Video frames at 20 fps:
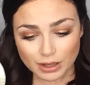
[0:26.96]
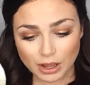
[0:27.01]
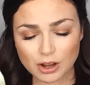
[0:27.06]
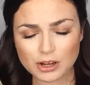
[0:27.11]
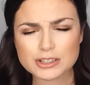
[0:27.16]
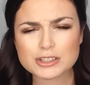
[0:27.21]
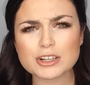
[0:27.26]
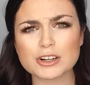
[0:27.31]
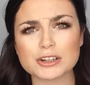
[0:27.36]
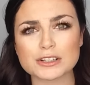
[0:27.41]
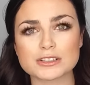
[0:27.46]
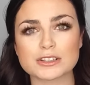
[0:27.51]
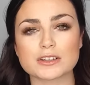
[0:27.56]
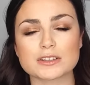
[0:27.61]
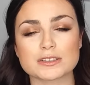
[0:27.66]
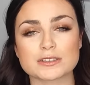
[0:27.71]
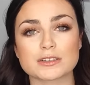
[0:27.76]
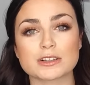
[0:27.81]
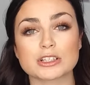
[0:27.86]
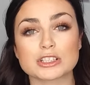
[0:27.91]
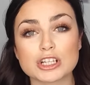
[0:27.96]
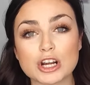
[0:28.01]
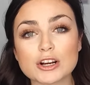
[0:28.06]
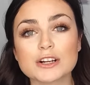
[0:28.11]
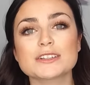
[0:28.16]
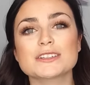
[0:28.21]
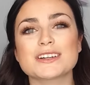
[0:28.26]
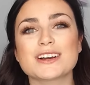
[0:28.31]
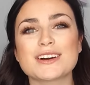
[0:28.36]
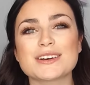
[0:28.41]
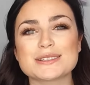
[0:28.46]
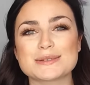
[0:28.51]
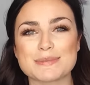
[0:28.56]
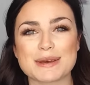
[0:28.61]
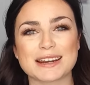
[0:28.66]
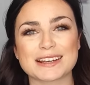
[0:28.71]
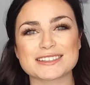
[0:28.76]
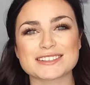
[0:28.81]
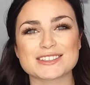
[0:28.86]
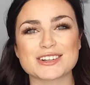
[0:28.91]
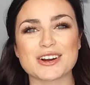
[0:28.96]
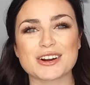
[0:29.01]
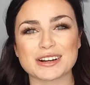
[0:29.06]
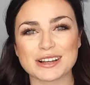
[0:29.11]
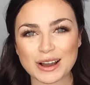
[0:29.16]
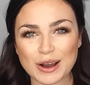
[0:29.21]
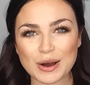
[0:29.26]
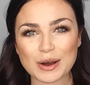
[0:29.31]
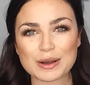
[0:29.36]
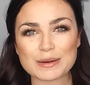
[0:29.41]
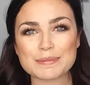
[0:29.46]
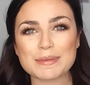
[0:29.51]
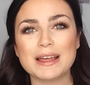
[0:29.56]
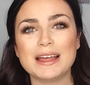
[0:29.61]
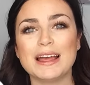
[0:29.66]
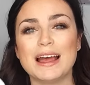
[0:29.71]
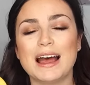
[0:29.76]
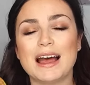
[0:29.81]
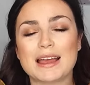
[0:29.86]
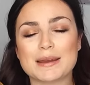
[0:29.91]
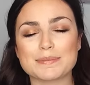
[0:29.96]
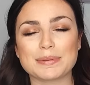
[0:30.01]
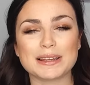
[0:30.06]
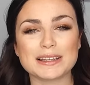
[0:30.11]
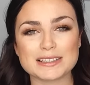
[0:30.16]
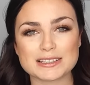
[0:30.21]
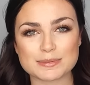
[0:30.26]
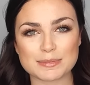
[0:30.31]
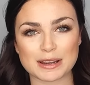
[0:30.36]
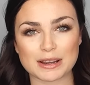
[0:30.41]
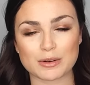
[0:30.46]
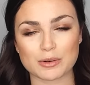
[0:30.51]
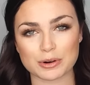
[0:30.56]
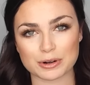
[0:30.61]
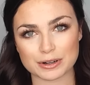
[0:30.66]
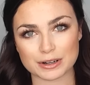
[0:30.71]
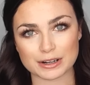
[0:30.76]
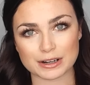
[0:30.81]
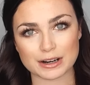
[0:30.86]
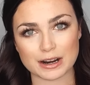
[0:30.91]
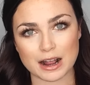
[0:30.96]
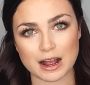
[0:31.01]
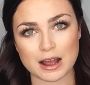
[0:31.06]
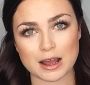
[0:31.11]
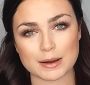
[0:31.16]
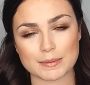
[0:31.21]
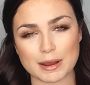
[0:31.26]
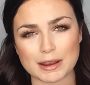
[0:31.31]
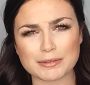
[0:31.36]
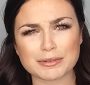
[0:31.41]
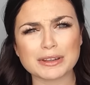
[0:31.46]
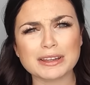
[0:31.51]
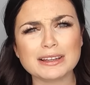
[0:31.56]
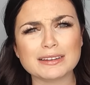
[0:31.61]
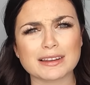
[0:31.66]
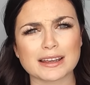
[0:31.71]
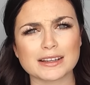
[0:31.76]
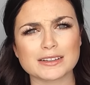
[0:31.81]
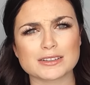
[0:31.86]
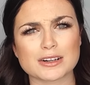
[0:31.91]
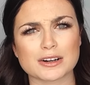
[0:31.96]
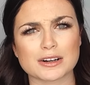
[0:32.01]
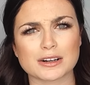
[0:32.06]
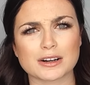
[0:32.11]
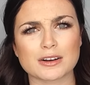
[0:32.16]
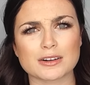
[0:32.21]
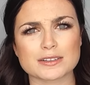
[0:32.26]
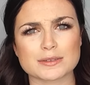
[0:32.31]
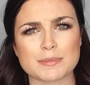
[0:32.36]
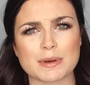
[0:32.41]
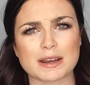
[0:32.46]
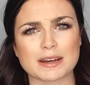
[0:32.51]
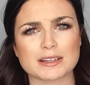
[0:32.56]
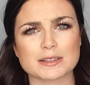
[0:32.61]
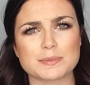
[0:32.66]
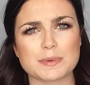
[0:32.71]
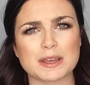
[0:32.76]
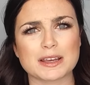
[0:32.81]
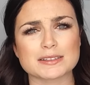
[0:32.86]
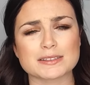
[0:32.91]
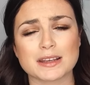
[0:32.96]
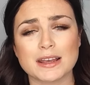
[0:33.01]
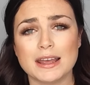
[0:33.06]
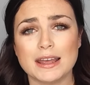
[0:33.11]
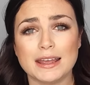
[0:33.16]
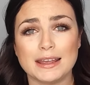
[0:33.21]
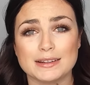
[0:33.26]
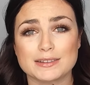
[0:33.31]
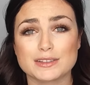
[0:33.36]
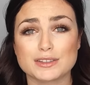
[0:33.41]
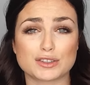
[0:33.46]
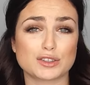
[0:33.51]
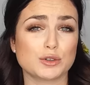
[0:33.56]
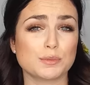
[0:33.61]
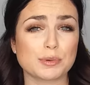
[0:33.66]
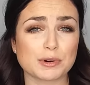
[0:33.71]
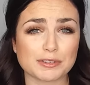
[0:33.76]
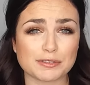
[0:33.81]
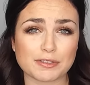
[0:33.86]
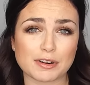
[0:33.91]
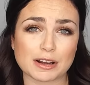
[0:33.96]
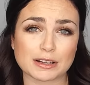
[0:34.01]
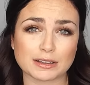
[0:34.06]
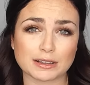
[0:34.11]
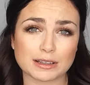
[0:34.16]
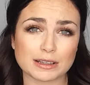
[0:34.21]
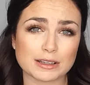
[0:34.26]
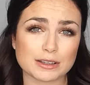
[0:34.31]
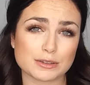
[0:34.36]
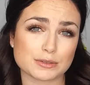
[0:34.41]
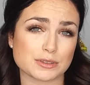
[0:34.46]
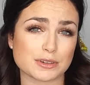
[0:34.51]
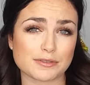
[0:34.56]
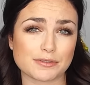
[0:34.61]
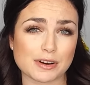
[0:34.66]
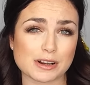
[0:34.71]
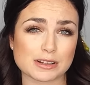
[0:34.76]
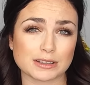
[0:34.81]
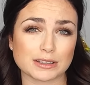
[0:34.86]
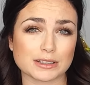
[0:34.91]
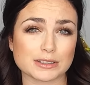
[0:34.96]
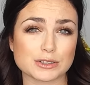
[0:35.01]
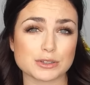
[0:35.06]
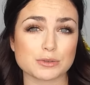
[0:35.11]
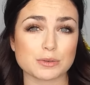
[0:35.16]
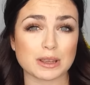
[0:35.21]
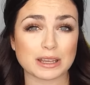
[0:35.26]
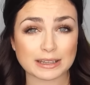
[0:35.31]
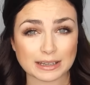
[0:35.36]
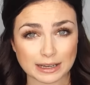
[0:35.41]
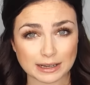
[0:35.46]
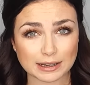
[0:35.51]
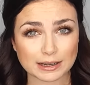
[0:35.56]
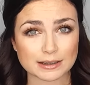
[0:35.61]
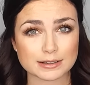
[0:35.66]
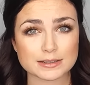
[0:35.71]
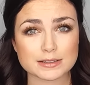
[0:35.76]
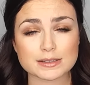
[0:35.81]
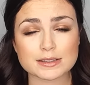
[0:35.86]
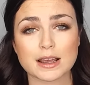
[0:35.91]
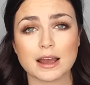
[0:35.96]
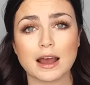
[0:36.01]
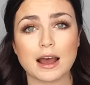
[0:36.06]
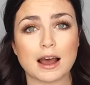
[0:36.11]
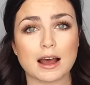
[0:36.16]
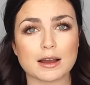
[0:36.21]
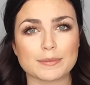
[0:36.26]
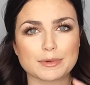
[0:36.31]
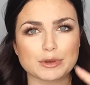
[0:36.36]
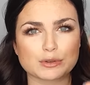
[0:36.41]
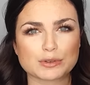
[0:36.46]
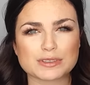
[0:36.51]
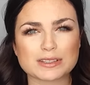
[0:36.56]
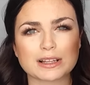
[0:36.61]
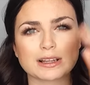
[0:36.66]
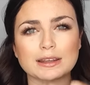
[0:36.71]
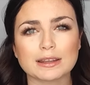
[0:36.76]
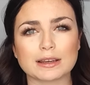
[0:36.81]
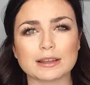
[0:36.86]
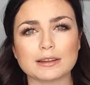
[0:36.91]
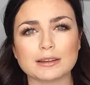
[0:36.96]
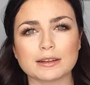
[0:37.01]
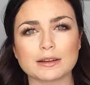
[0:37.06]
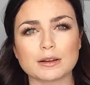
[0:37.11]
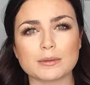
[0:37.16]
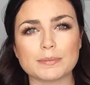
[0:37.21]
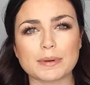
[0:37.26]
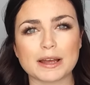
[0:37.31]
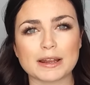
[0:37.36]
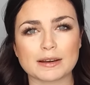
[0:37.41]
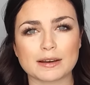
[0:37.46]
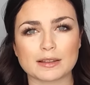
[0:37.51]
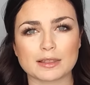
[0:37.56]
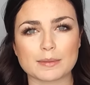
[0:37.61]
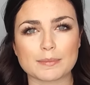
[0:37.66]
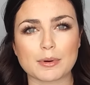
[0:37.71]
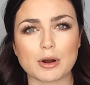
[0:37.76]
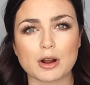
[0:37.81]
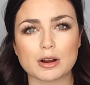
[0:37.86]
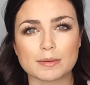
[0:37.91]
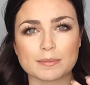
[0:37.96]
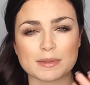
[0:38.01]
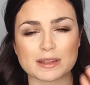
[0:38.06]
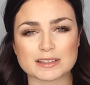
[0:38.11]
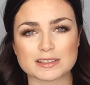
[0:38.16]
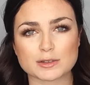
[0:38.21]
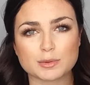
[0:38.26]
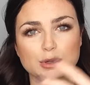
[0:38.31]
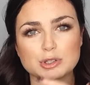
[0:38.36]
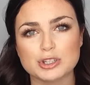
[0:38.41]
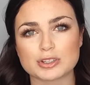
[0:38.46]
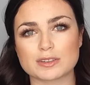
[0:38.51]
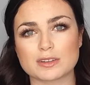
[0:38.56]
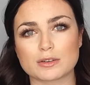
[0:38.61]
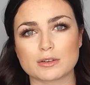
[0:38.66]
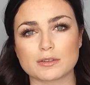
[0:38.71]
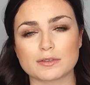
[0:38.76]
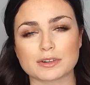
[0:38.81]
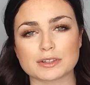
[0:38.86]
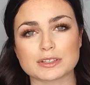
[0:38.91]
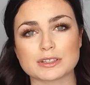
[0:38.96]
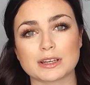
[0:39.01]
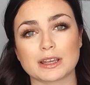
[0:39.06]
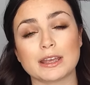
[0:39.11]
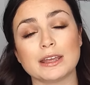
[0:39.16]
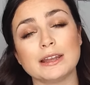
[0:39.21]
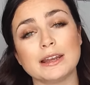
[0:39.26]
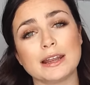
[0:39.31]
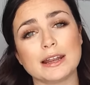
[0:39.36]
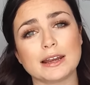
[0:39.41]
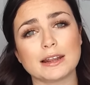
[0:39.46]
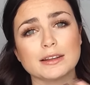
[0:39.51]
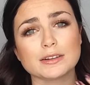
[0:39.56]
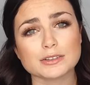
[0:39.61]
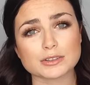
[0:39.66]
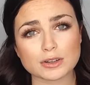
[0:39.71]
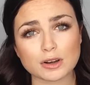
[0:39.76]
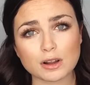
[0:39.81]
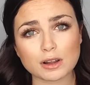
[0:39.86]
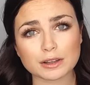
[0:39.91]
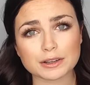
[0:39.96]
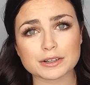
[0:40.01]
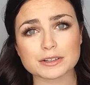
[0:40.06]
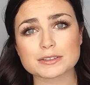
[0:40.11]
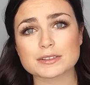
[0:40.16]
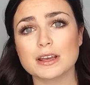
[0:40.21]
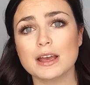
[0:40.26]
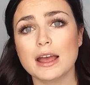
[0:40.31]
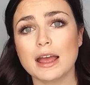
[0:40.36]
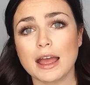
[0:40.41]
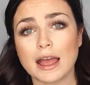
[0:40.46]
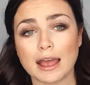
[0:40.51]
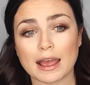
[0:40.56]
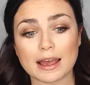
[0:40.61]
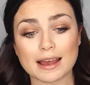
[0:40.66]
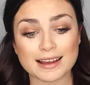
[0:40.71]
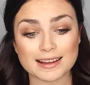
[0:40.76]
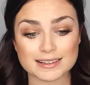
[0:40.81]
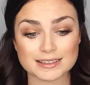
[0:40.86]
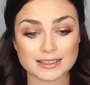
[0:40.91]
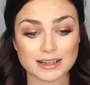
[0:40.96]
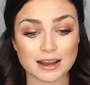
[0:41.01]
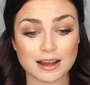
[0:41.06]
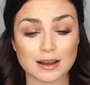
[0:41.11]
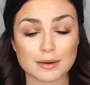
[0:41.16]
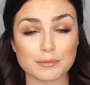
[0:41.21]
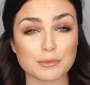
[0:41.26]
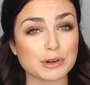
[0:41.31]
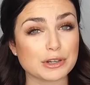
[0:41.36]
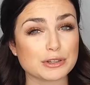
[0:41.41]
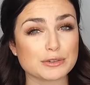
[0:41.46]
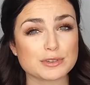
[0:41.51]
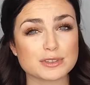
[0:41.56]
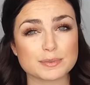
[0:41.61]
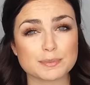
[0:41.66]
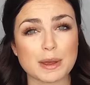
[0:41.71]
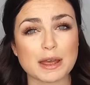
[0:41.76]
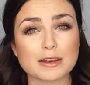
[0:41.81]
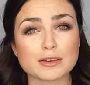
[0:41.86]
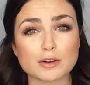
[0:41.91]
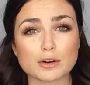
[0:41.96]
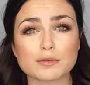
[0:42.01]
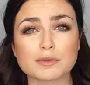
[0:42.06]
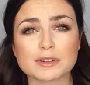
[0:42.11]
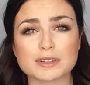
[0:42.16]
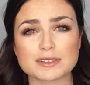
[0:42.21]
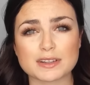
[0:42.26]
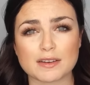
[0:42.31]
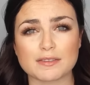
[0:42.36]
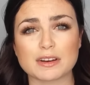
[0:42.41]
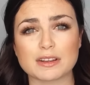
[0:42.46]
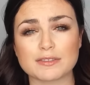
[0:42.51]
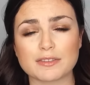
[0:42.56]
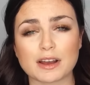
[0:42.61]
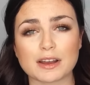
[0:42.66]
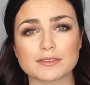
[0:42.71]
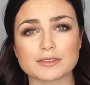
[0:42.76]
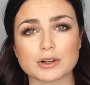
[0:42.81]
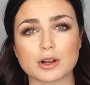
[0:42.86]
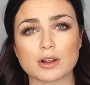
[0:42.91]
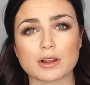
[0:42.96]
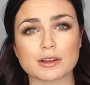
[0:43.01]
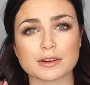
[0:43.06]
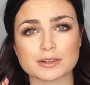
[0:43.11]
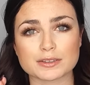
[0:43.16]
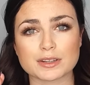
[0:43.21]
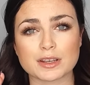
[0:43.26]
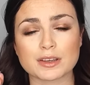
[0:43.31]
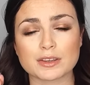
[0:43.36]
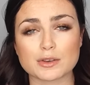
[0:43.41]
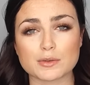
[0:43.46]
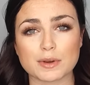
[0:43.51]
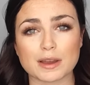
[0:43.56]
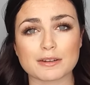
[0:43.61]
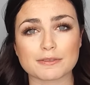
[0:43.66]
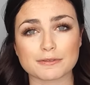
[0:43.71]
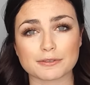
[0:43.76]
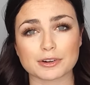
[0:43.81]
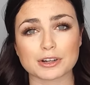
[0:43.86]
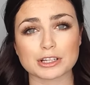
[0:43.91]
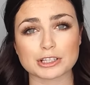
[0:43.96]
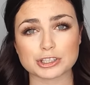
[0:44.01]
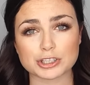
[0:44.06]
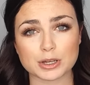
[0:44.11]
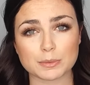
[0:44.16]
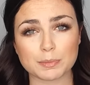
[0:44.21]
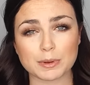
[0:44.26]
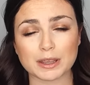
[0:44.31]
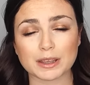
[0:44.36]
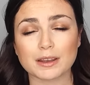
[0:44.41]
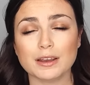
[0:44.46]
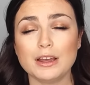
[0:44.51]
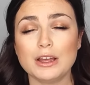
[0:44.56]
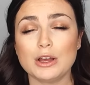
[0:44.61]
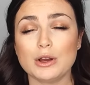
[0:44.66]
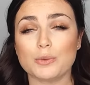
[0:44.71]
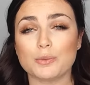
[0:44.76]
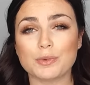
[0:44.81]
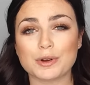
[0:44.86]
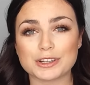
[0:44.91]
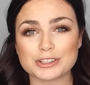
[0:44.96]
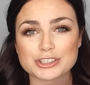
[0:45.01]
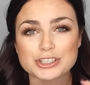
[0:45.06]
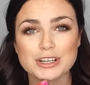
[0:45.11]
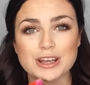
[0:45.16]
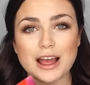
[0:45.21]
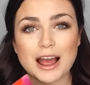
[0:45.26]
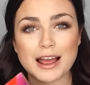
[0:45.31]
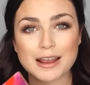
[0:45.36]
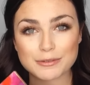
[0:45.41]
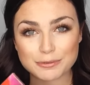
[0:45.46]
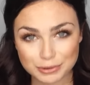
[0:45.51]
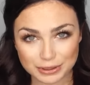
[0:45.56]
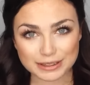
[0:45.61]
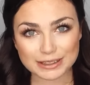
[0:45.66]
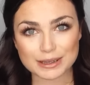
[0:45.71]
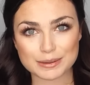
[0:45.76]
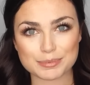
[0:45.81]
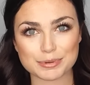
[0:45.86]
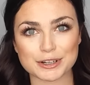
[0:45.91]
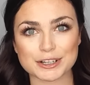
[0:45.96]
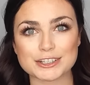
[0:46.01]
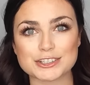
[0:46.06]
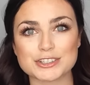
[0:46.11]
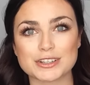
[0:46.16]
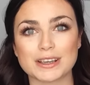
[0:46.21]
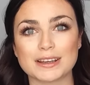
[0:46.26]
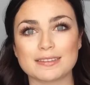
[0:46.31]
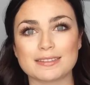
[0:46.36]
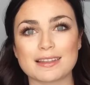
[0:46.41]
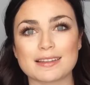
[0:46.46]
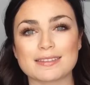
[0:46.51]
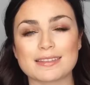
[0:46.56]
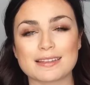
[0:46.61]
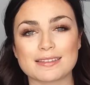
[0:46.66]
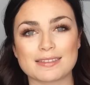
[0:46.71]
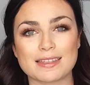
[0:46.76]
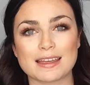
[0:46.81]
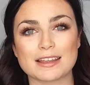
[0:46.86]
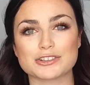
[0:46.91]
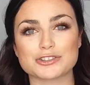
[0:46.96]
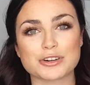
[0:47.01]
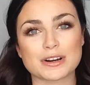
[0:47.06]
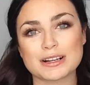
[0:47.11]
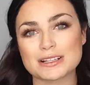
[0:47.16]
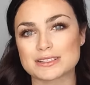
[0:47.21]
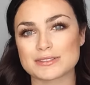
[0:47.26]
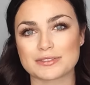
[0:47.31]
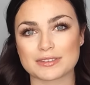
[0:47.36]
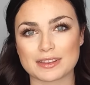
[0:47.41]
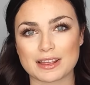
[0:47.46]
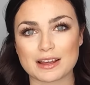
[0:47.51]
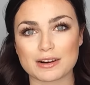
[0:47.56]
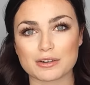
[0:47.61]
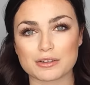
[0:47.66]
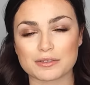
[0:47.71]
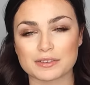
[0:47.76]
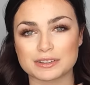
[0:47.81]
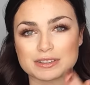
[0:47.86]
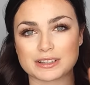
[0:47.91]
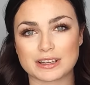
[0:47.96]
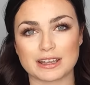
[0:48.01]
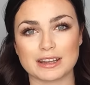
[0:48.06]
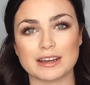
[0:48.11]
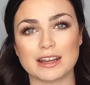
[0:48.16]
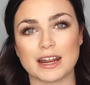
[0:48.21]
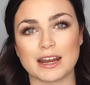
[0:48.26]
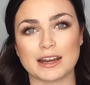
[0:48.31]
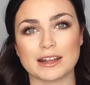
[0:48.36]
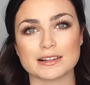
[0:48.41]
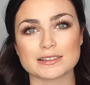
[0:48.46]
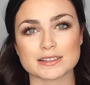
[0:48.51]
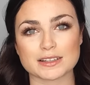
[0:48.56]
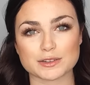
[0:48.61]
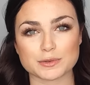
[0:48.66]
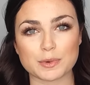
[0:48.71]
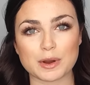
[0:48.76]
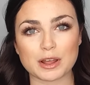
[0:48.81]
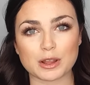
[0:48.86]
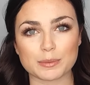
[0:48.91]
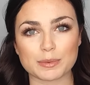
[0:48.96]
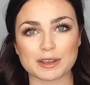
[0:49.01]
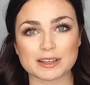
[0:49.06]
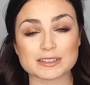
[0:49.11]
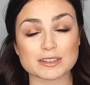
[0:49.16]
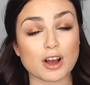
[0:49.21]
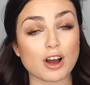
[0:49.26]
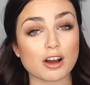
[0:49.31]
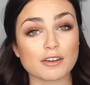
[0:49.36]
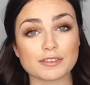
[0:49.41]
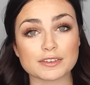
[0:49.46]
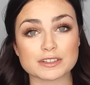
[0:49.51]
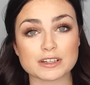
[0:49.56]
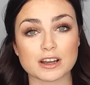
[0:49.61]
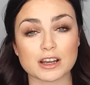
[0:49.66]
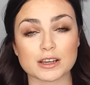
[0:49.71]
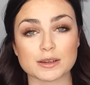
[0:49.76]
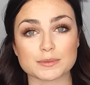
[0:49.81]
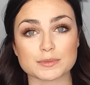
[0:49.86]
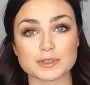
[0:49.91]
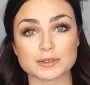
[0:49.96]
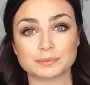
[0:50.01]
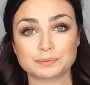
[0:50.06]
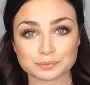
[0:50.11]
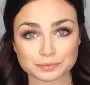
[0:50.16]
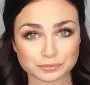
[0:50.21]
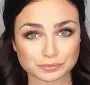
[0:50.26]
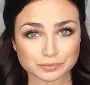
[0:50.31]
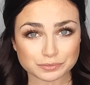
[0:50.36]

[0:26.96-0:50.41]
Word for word: on Tarte.com, tartecosmetics.com. I placed my order. Um, I really like Tarte Cosmetics because it's super friendly, user-friendly to Canadians. Um, you just click a little button at the bottom that switches it over to Canadian dollars. And um, when you spend over $75, you get free shipping which I really appreciate that, that they transfer that over to Canadians as well because oftentimes